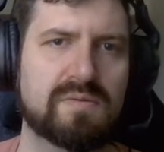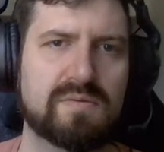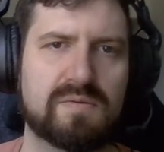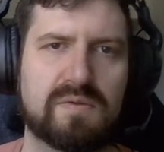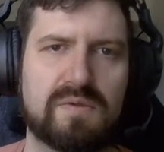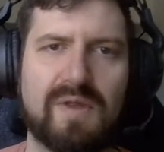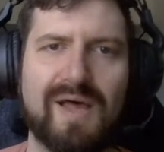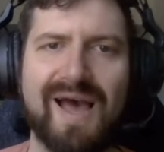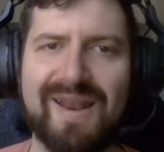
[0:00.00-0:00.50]

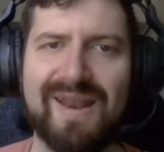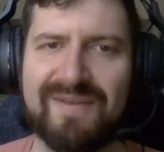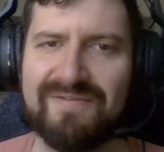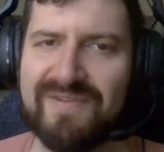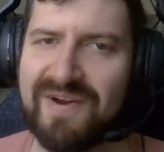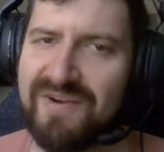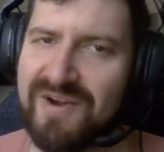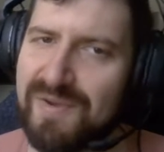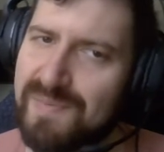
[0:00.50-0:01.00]
a lot of
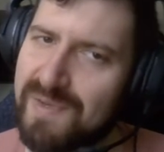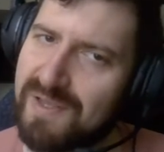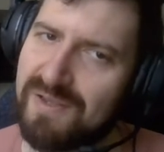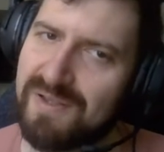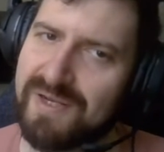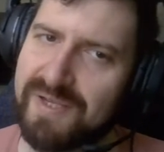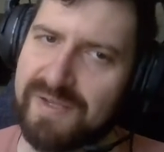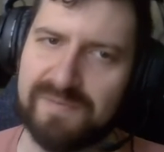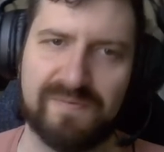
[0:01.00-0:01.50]

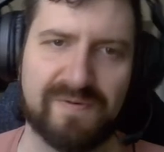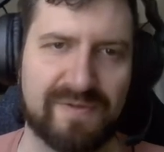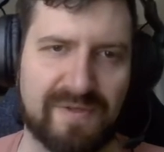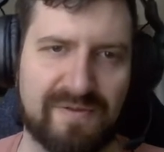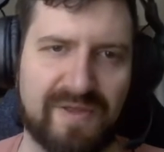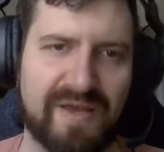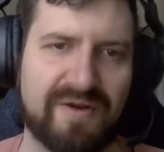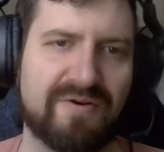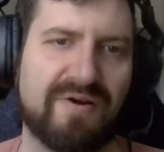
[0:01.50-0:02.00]
variability with the
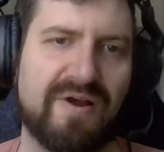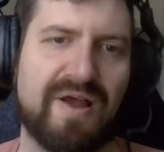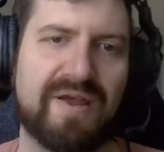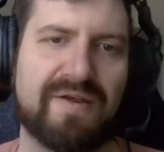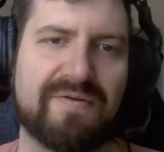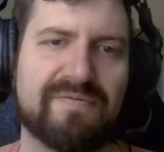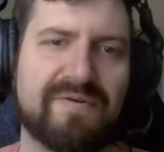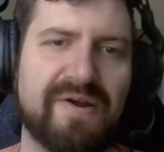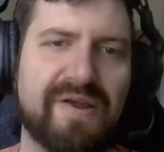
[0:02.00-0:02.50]
letter
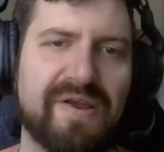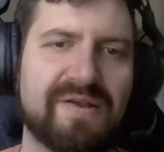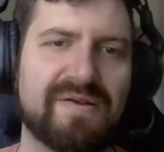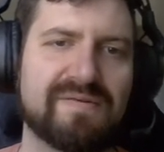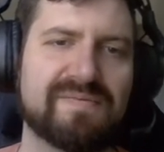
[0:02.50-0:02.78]
I, right?